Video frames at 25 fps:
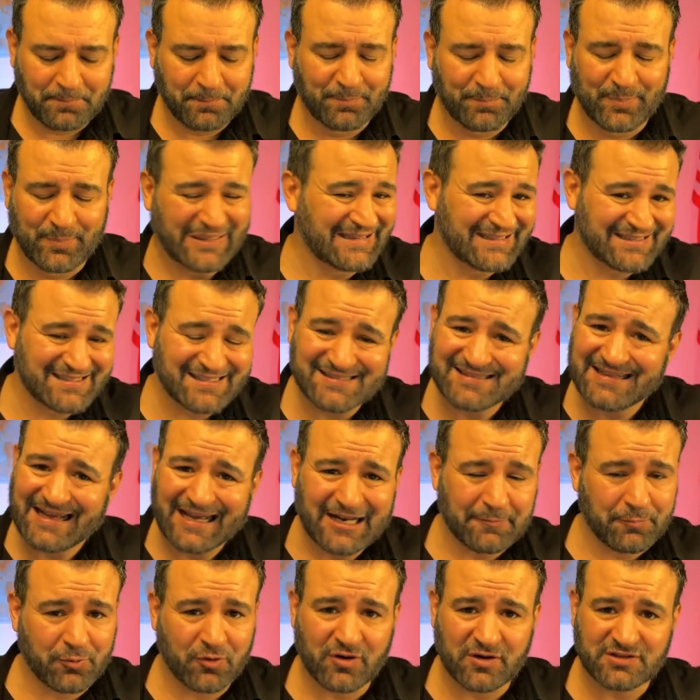But this is not
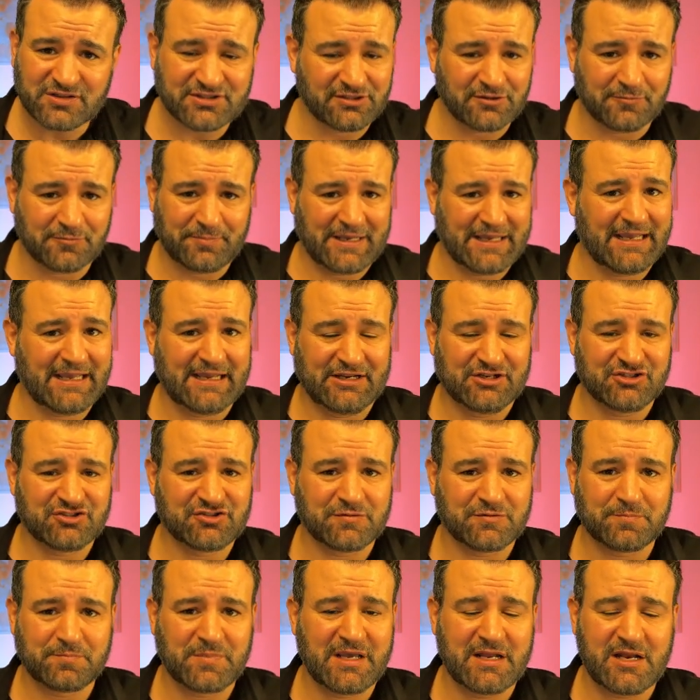a personal page,
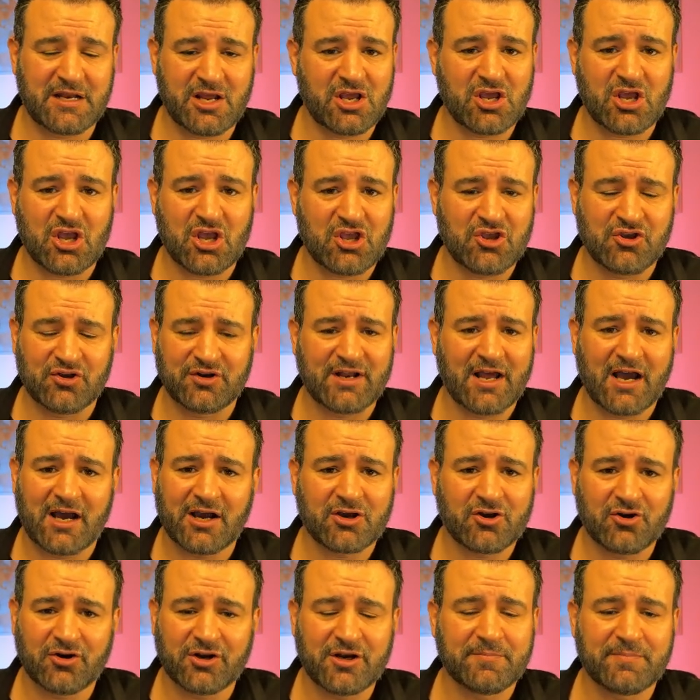meaning you're
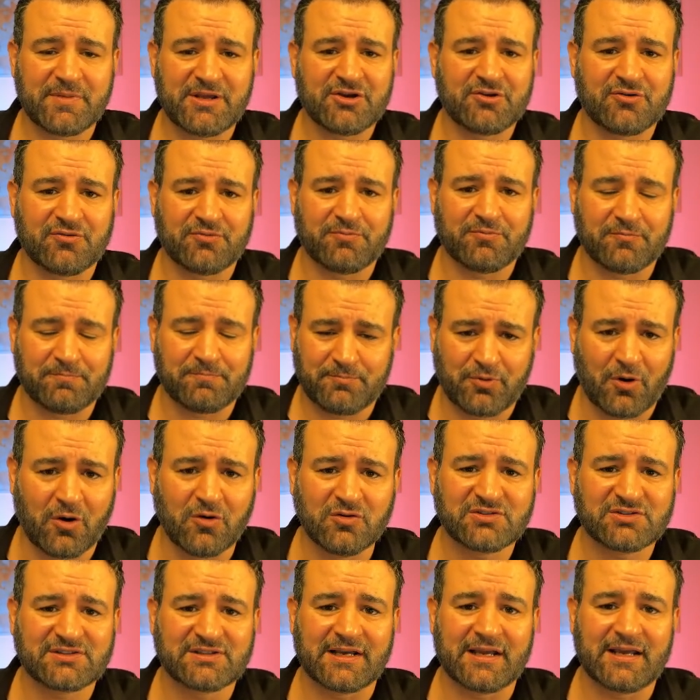not going to be
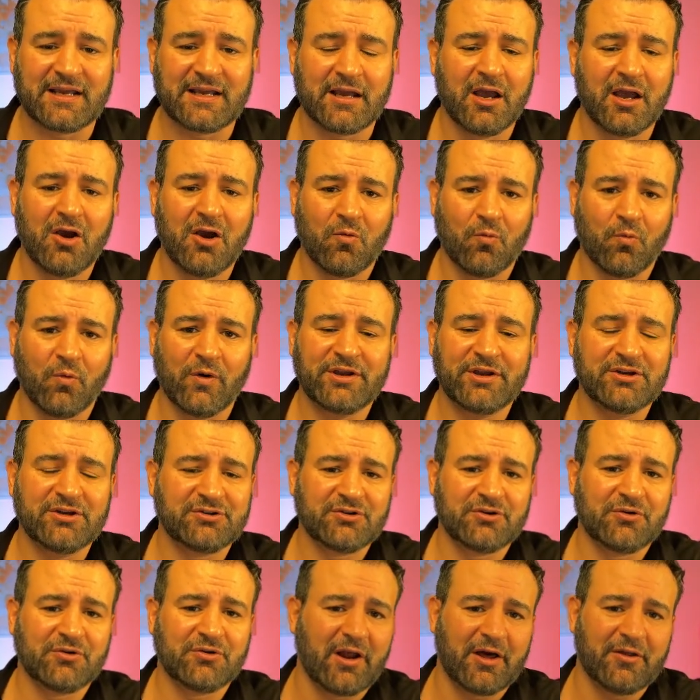posting what you're
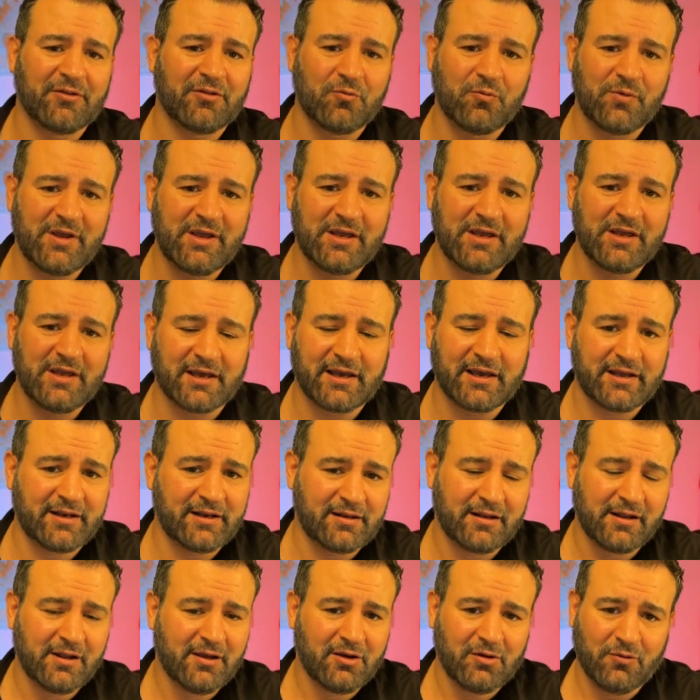doing on the weekend
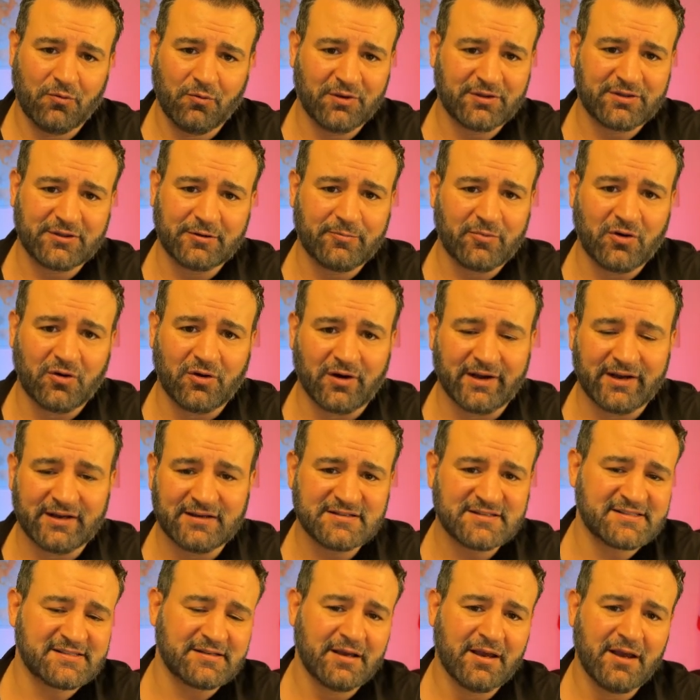with the
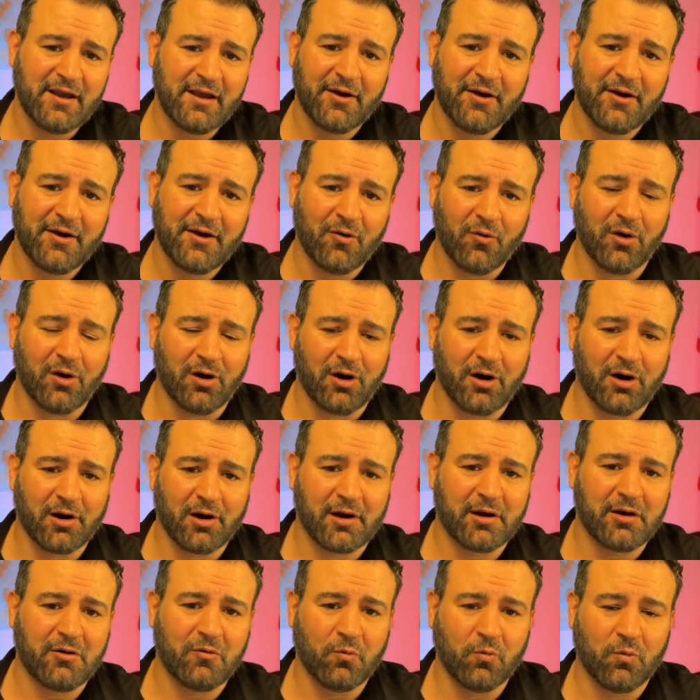boys
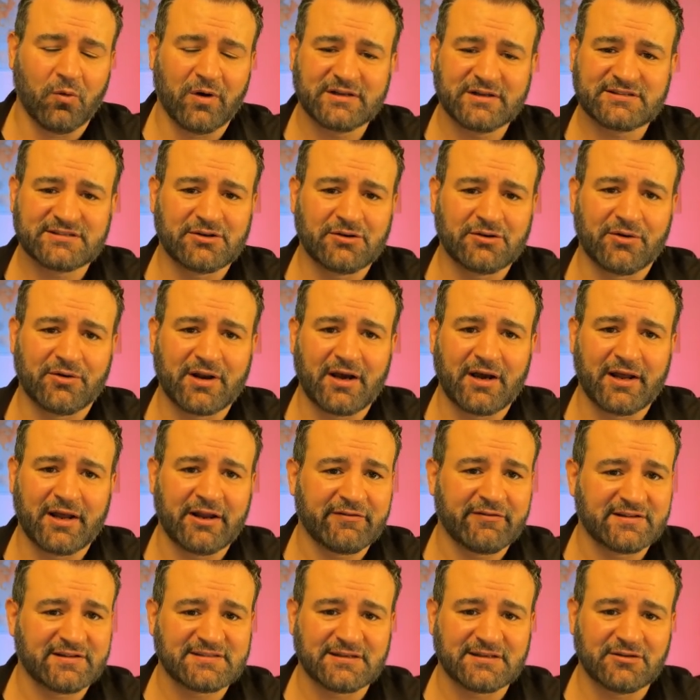or what's going on
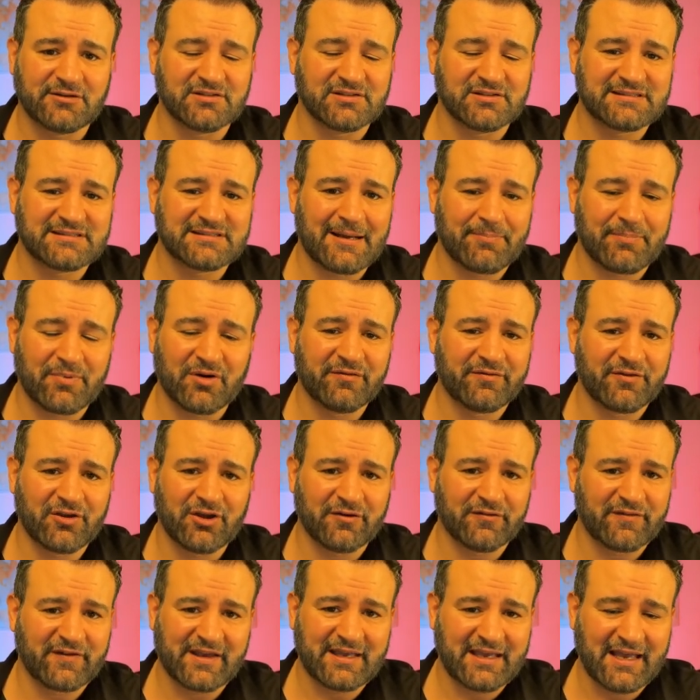every single step of your
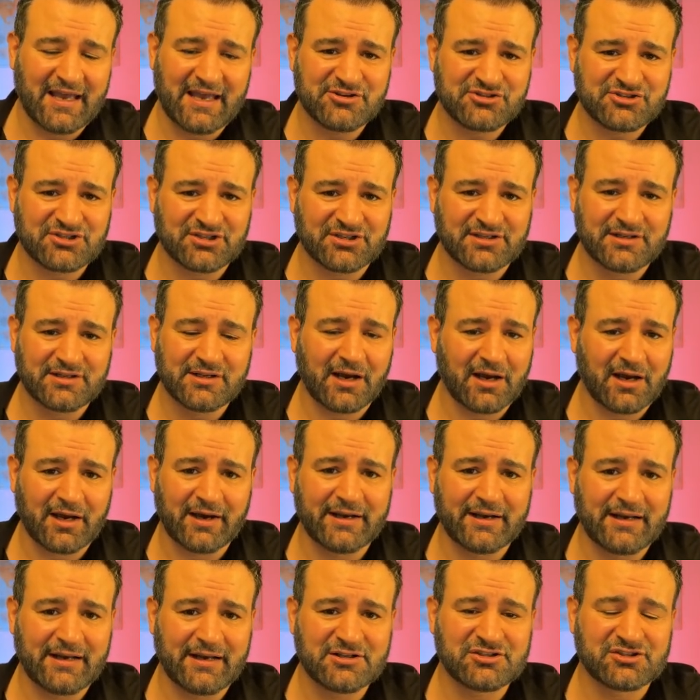vacation
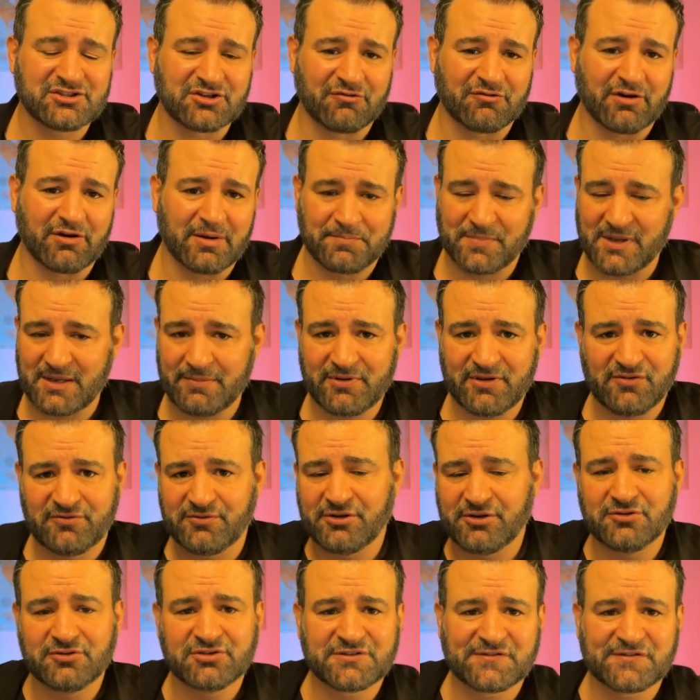on Instagram. Maybe you'll
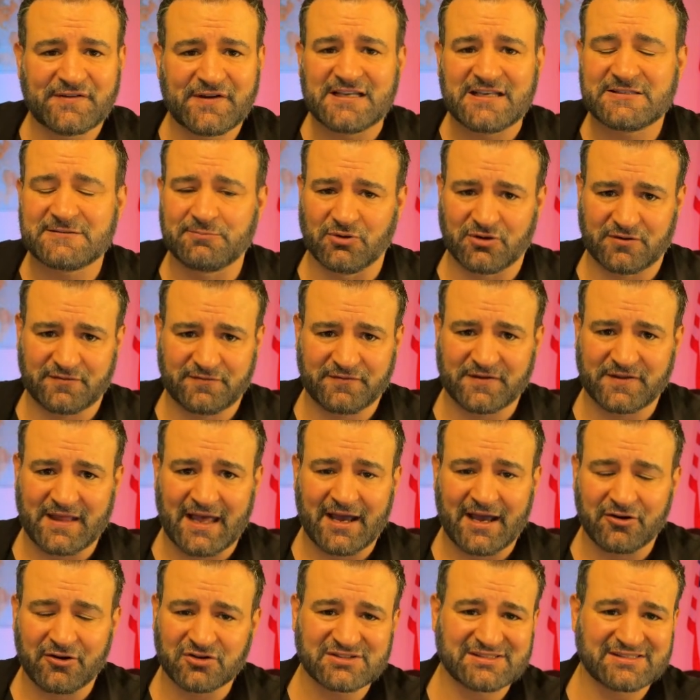use Facebook for
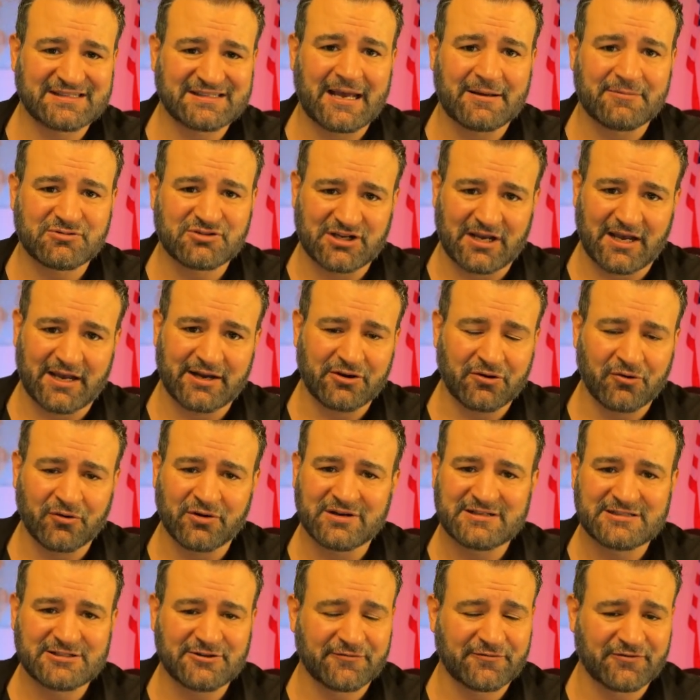that, or Snapchat, or a
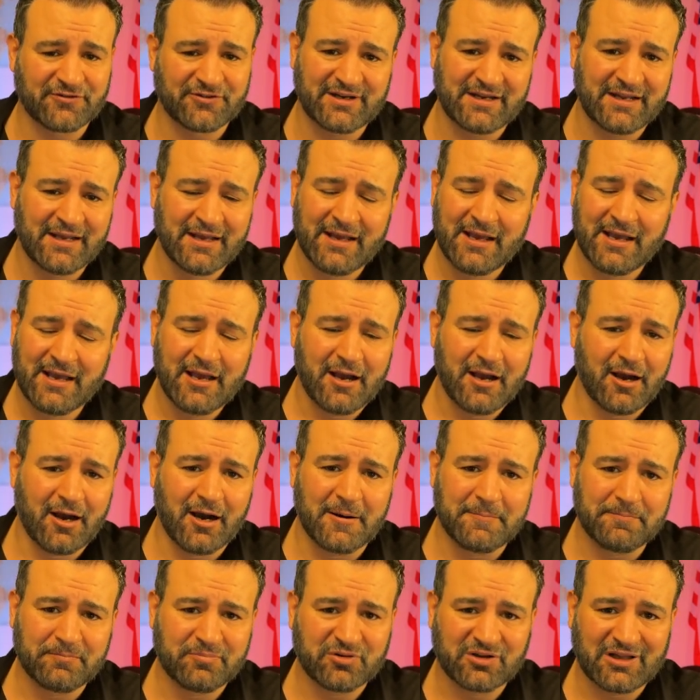different
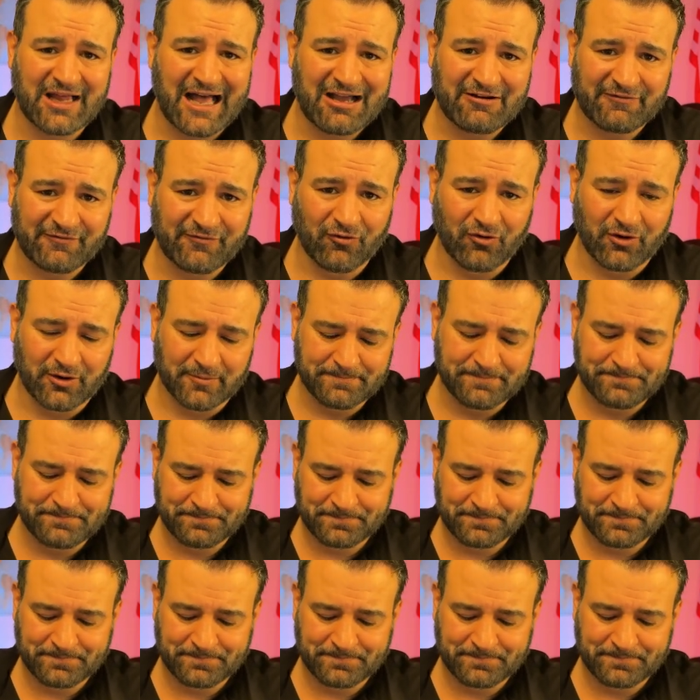platform.